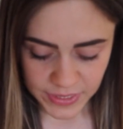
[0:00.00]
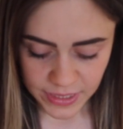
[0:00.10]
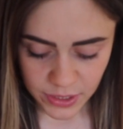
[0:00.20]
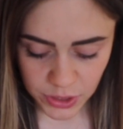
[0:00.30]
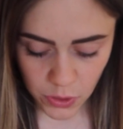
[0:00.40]

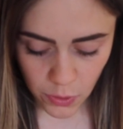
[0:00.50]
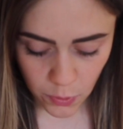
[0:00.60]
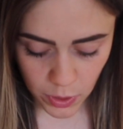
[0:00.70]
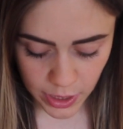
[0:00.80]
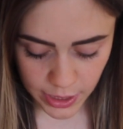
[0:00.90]

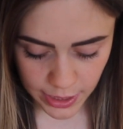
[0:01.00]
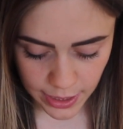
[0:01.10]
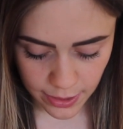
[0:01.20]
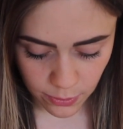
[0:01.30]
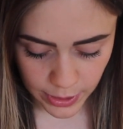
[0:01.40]
So
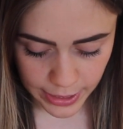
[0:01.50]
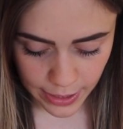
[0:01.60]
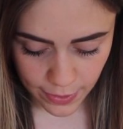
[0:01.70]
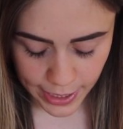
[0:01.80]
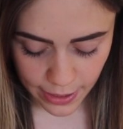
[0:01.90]
right
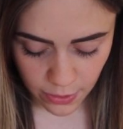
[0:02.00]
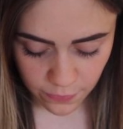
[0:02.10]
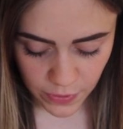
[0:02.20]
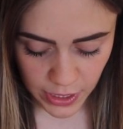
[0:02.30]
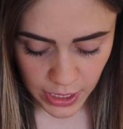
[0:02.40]
now I
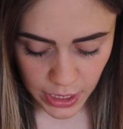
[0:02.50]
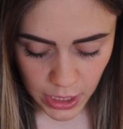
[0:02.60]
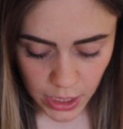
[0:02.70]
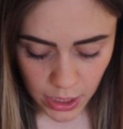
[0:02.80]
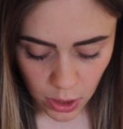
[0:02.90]
have
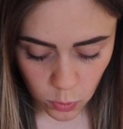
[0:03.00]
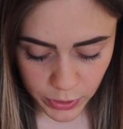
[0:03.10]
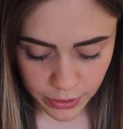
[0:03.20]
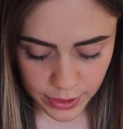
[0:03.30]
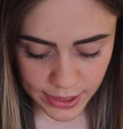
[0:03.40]
a
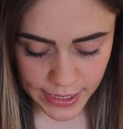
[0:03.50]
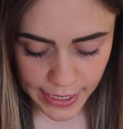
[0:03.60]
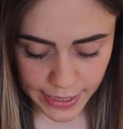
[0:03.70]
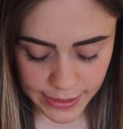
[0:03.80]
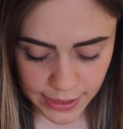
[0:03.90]
real
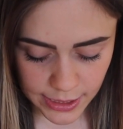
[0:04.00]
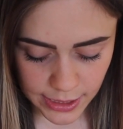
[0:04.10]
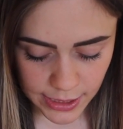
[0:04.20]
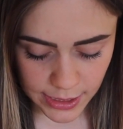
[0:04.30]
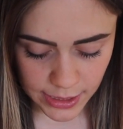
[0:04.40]

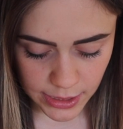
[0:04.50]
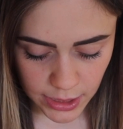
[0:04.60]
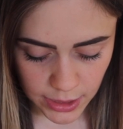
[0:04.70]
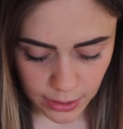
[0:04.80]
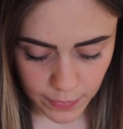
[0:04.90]
estate.
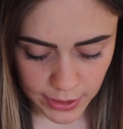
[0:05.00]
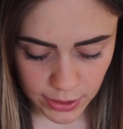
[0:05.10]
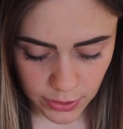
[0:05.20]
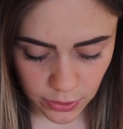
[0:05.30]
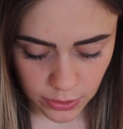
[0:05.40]

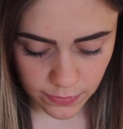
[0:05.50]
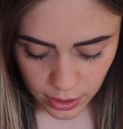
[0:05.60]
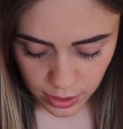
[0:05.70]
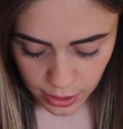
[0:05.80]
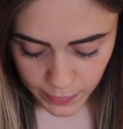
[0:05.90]

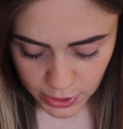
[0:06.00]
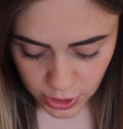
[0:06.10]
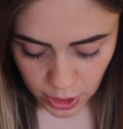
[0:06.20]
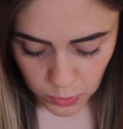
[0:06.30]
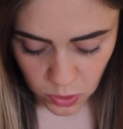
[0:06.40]
Let me just
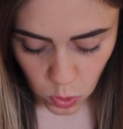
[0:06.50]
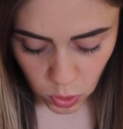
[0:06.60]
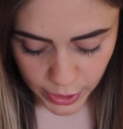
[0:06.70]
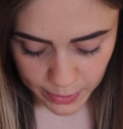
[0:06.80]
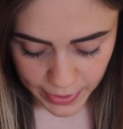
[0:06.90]
start
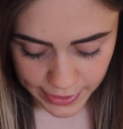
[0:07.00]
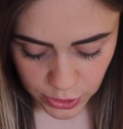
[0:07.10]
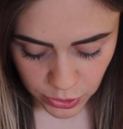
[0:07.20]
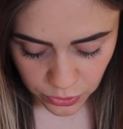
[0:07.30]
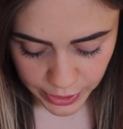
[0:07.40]
recording my
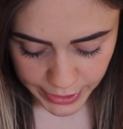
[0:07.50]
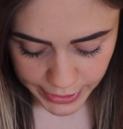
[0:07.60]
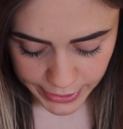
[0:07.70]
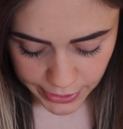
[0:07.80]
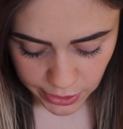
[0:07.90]

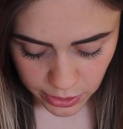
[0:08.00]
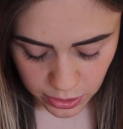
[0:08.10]
screen.